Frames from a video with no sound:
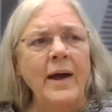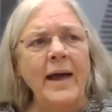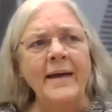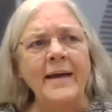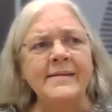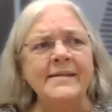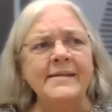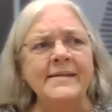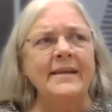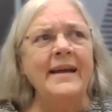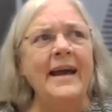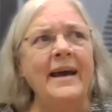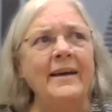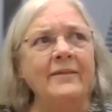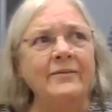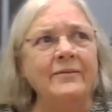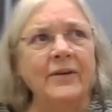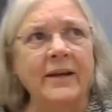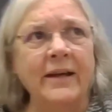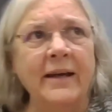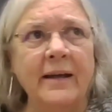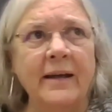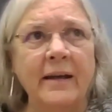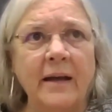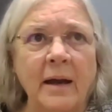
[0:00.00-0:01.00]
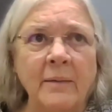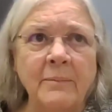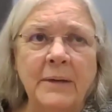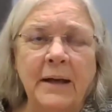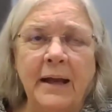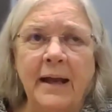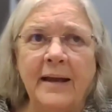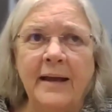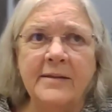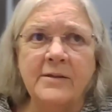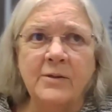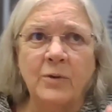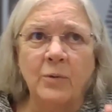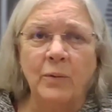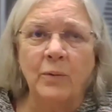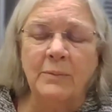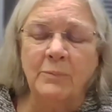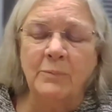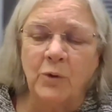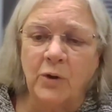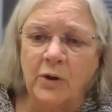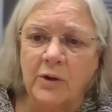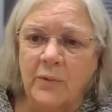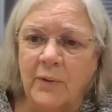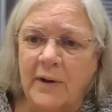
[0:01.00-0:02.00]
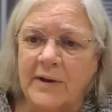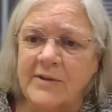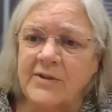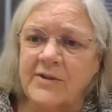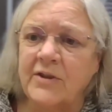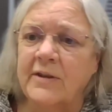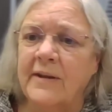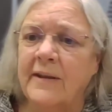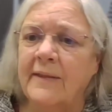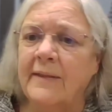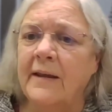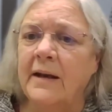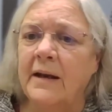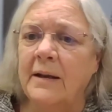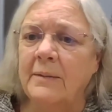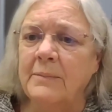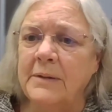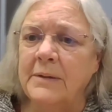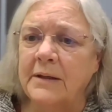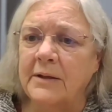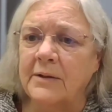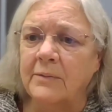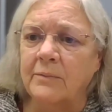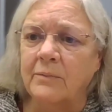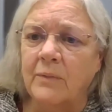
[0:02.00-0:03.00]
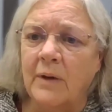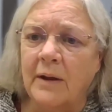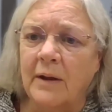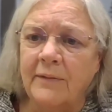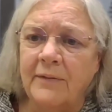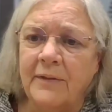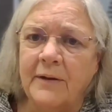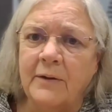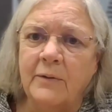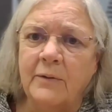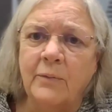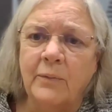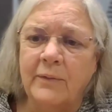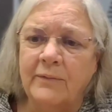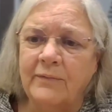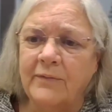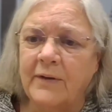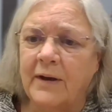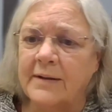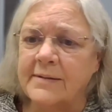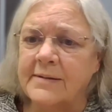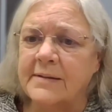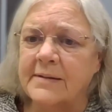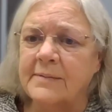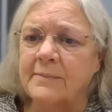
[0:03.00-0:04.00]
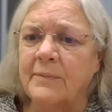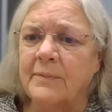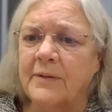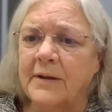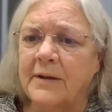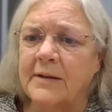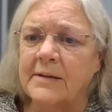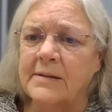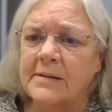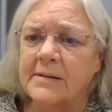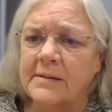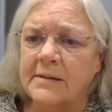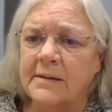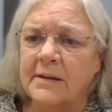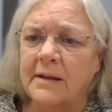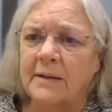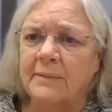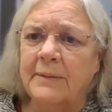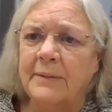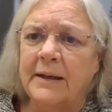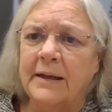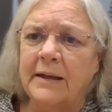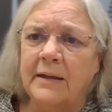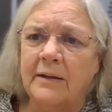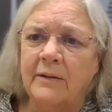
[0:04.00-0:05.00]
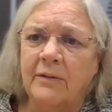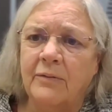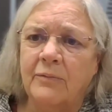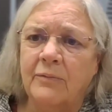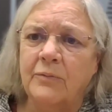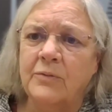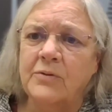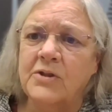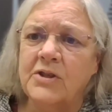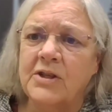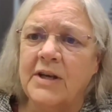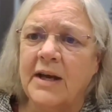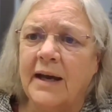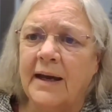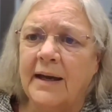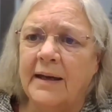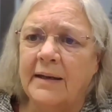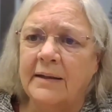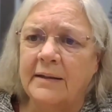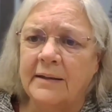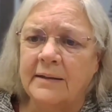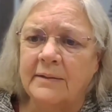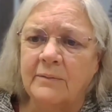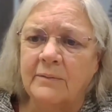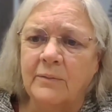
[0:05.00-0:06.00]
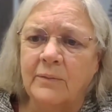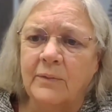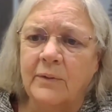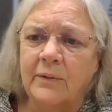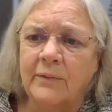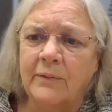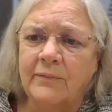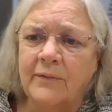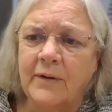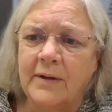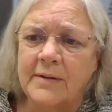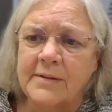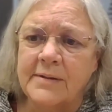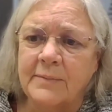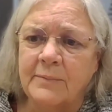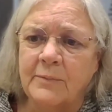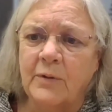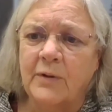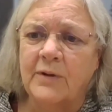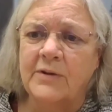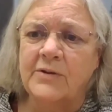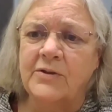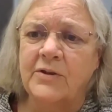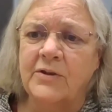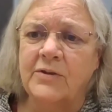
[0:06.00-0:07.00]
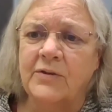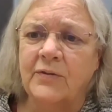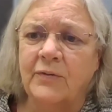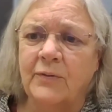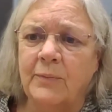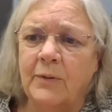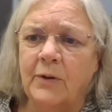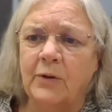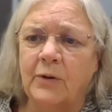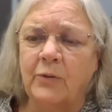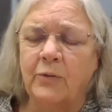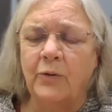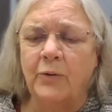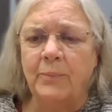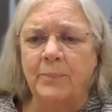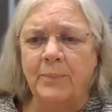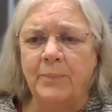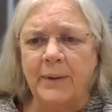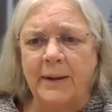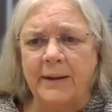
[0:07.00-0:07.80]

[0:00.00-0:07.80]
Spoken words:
So as an advocate, I'm going to ask one more question, and then I think we've got some things coming in through chat, and we've got some questions from the group.